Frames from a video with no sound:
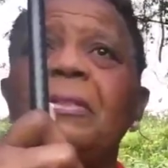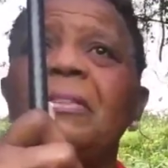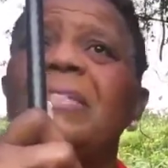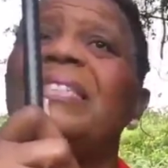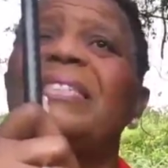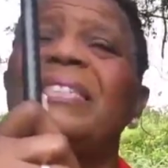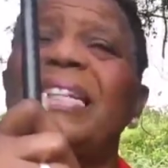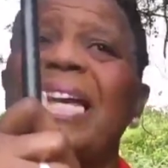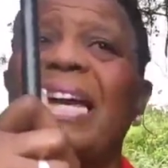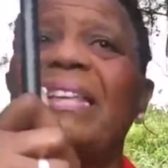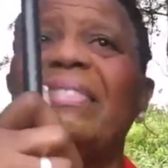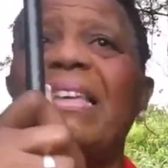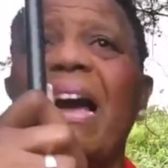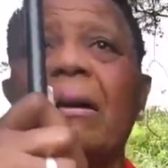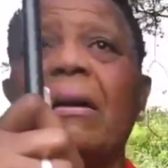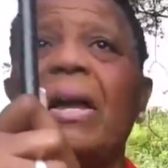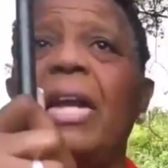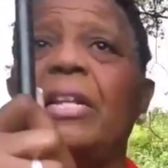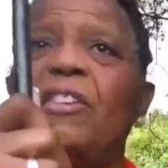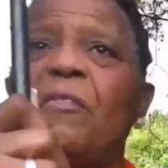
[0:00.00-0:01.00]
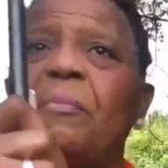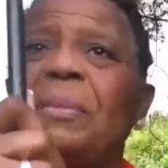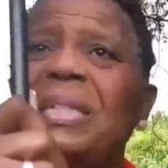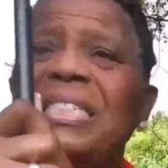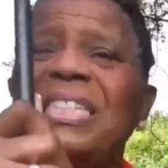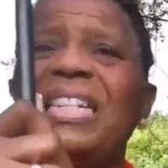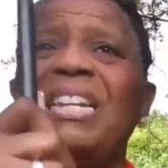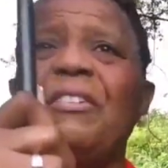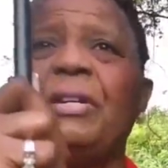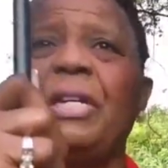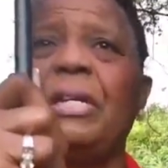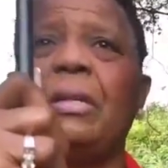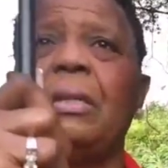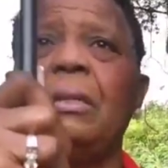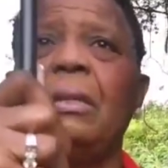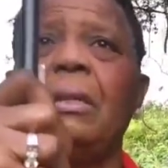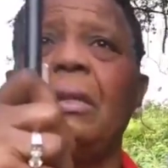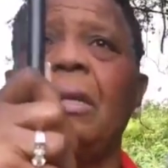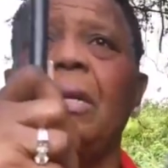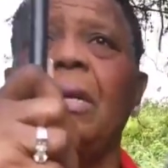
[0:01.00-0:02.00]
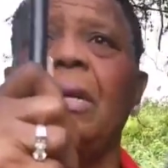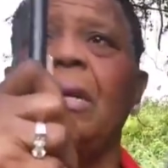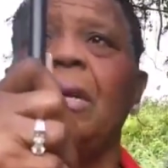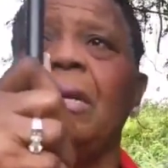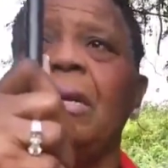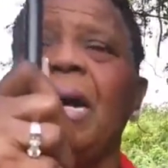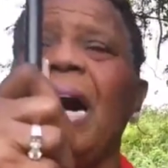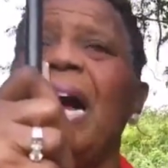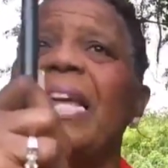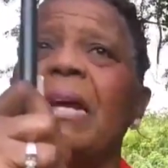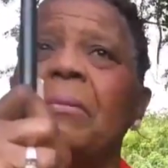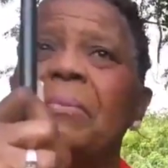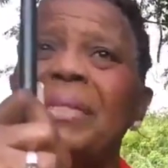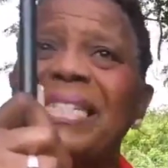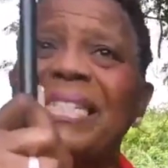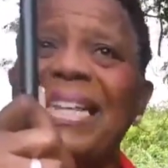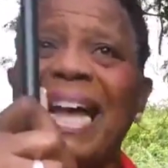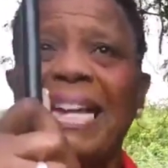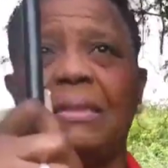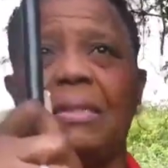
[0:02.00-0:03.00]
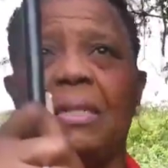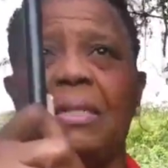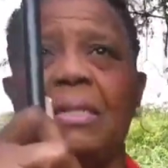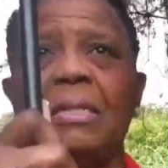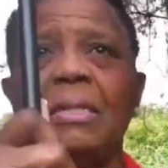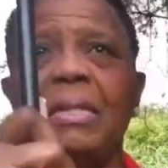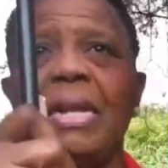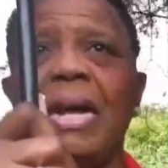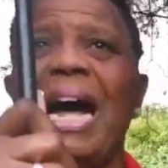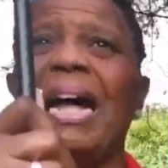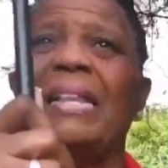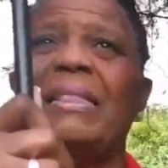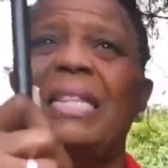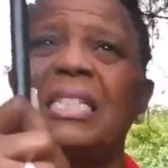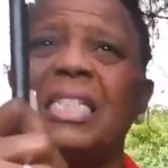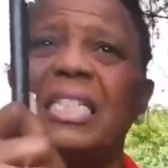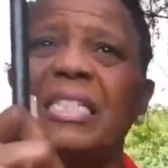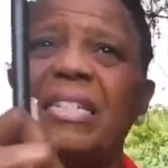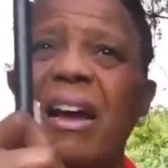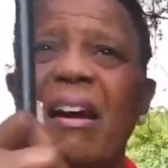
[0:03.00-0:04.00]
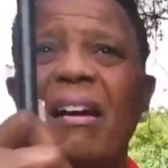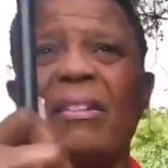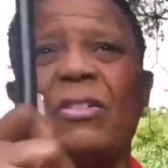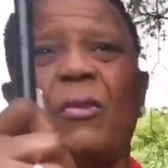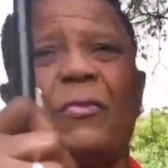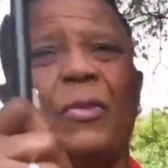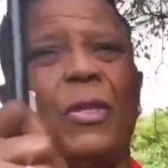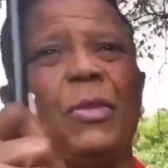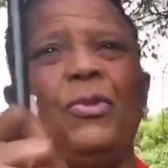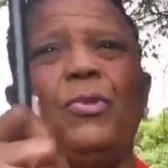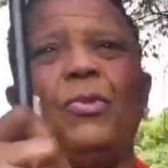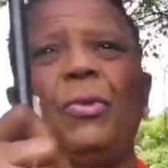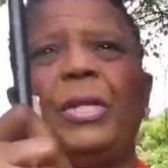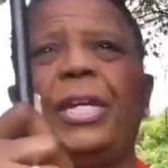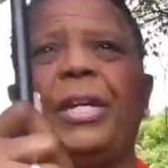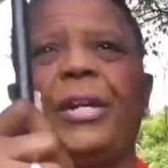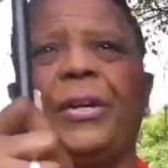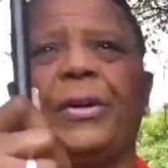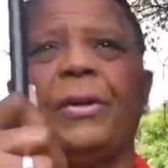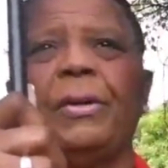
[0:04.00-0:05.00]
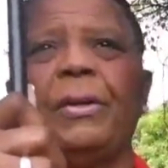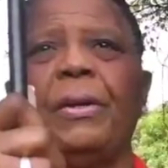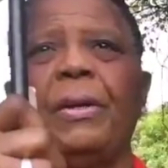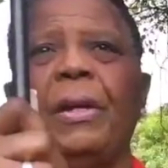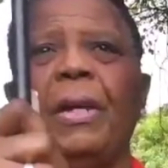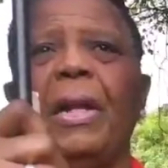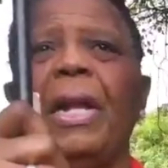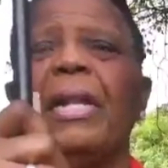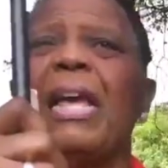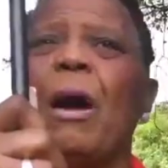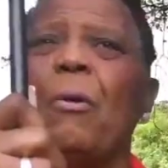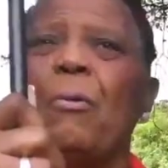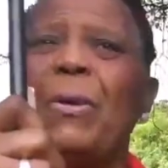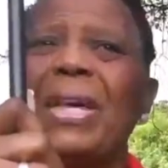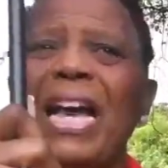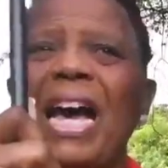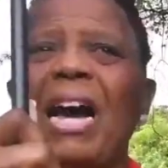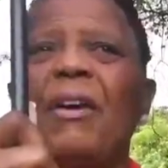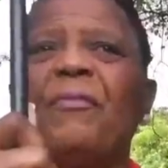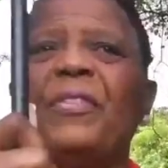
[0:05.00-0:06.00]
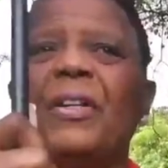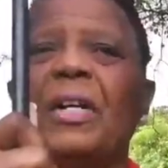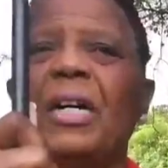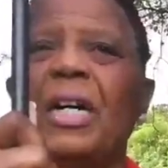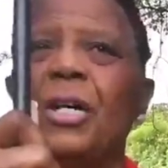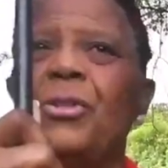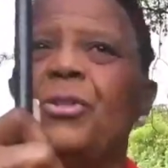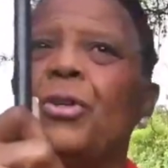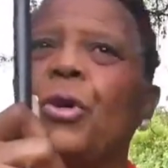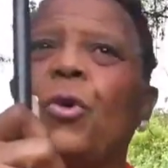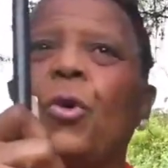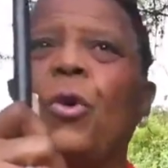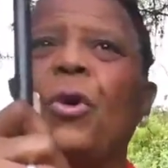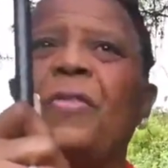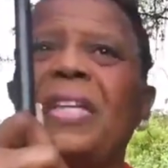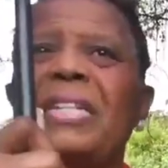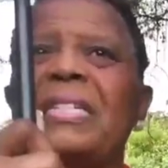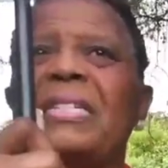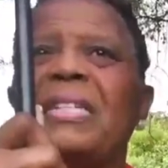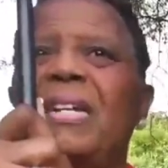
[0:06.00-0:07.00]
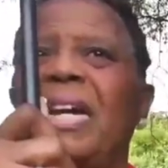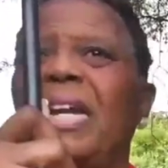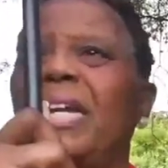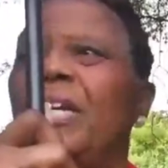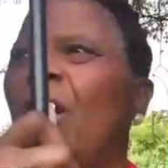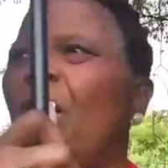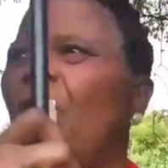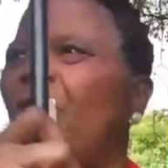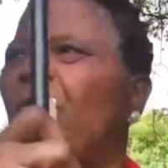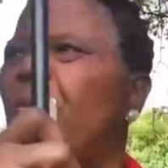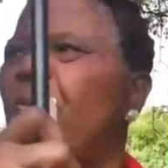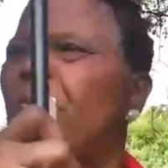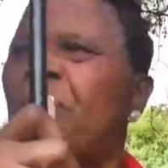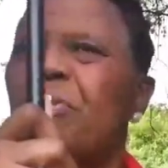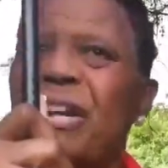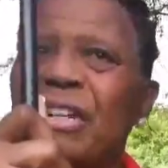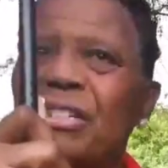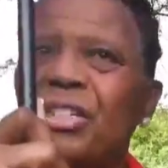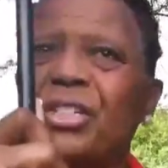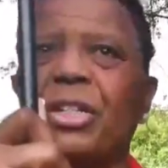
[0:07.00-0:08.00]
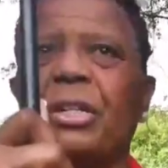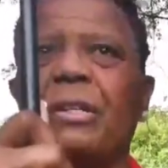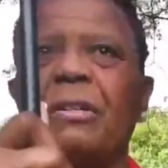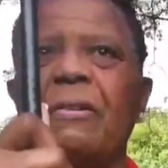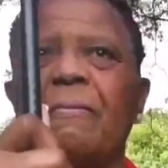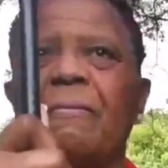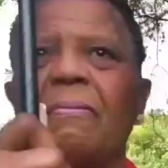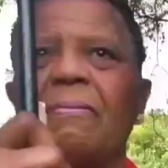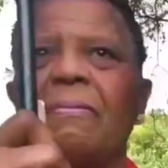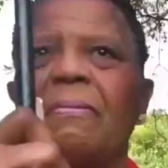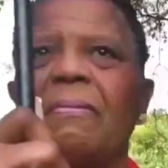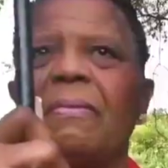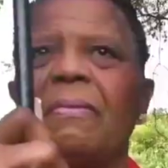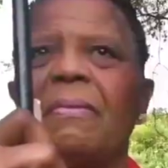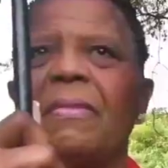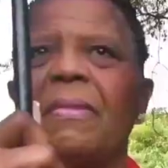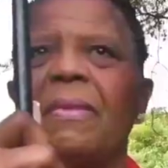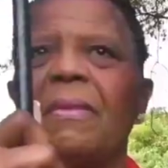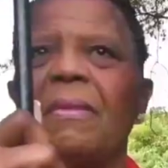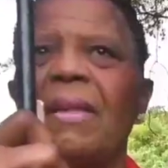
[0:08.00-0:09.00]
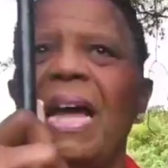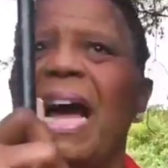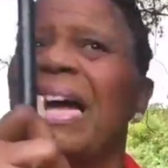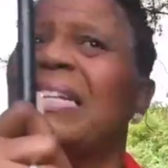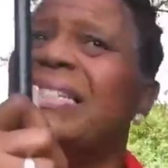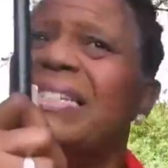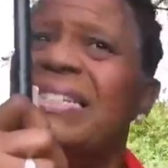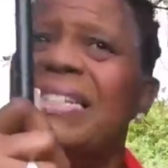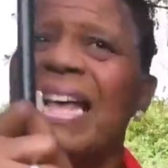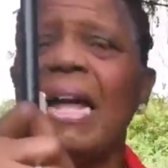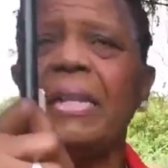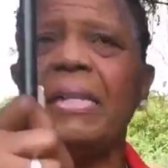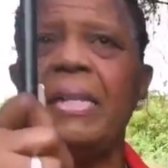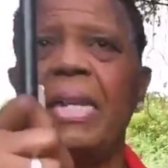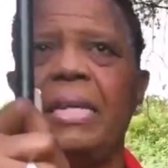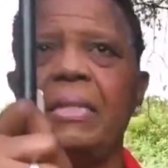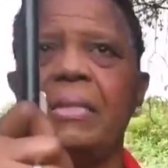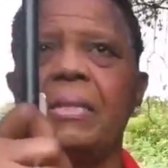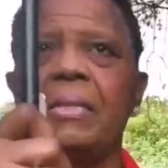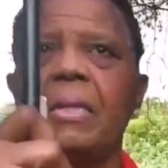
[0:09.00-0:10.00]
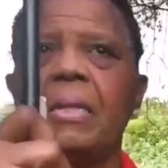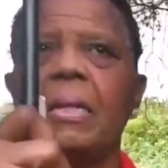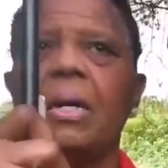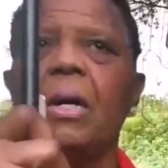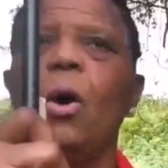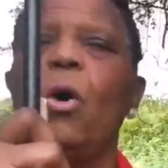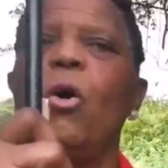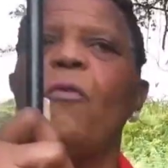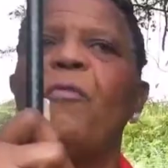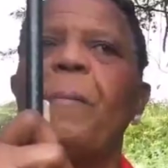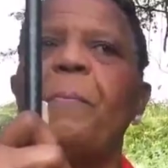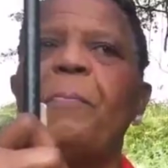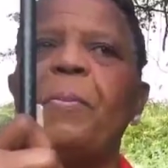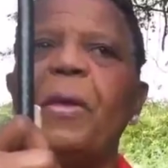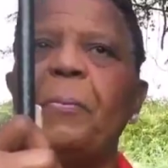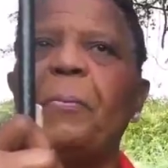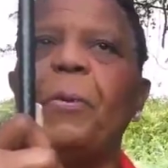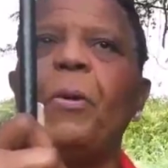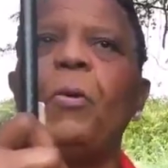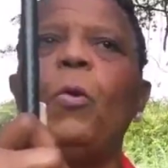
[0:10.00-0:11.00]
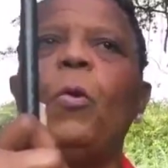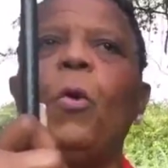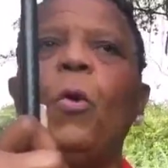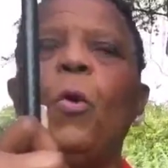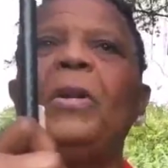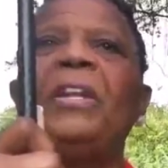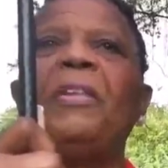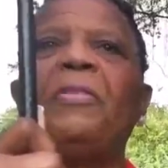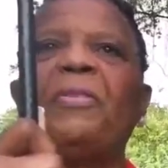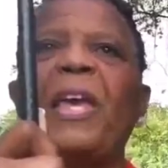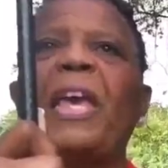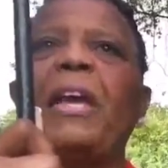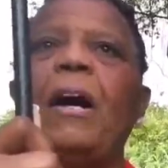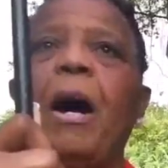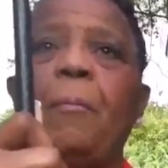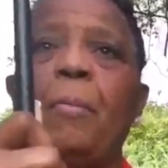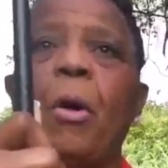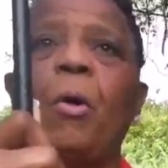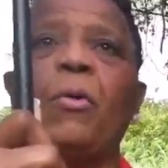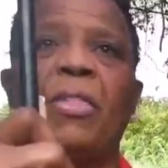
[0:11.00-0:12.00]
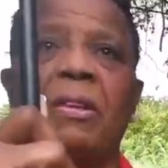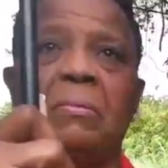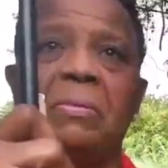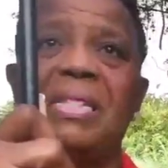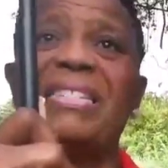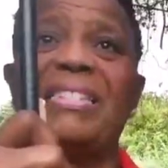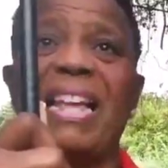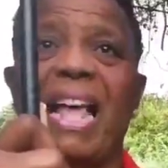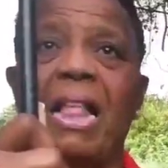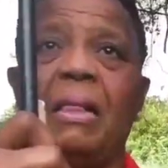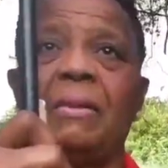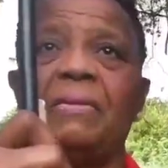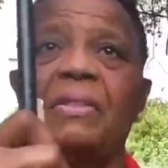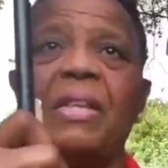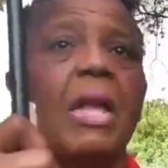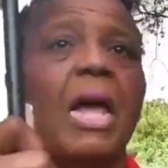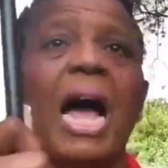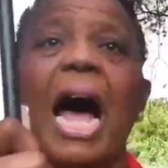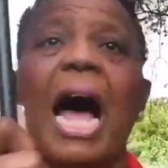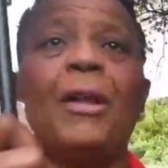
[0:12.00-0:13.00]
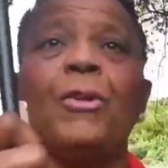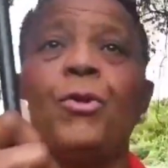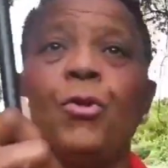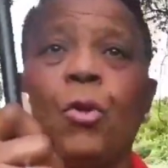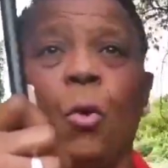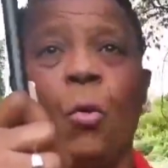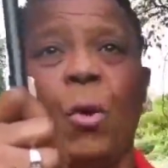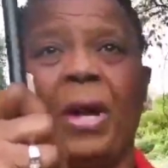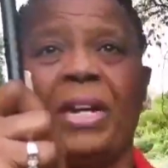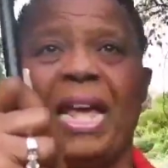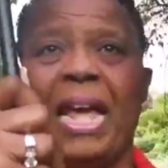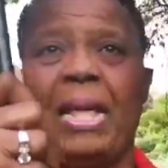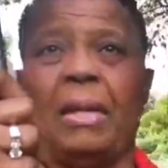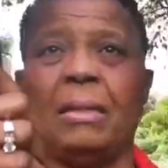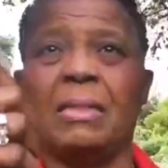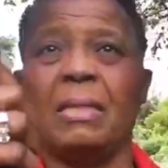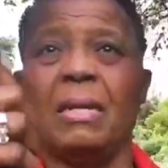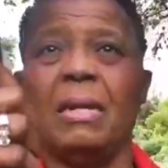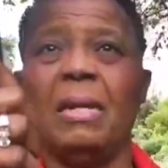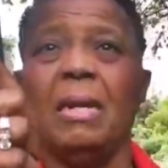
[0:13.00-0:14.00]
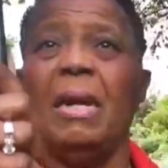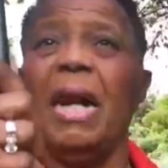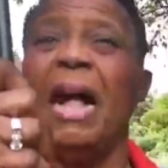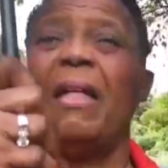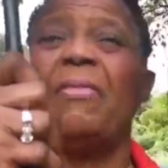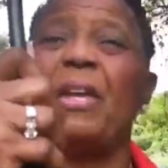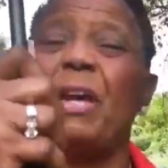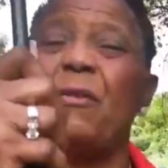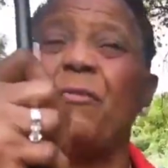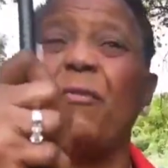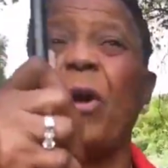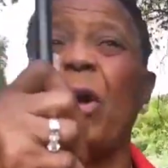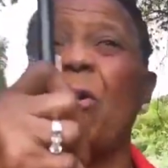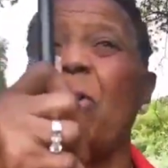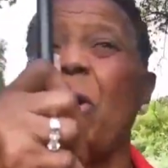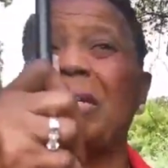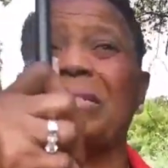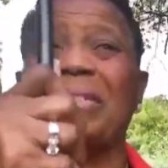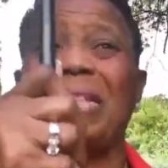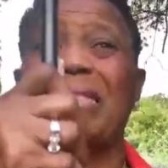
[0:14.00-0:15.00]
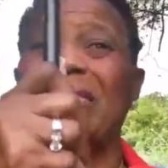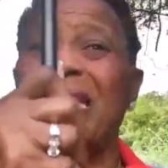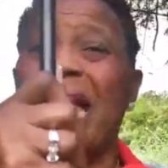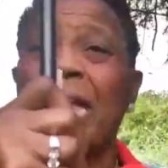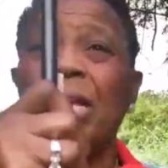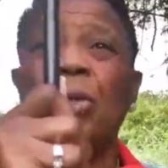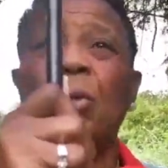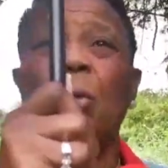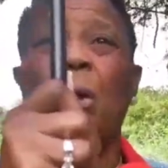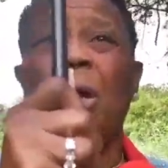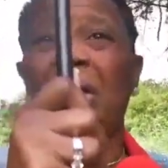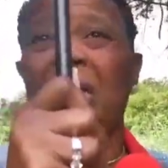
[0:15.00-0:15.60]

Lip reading: to take that kind of material. I am saddened at this start of the new year that we have to undergo this kind of pressure and sadness over people who only think about themselves and no one else. And therefore, I want to thank you all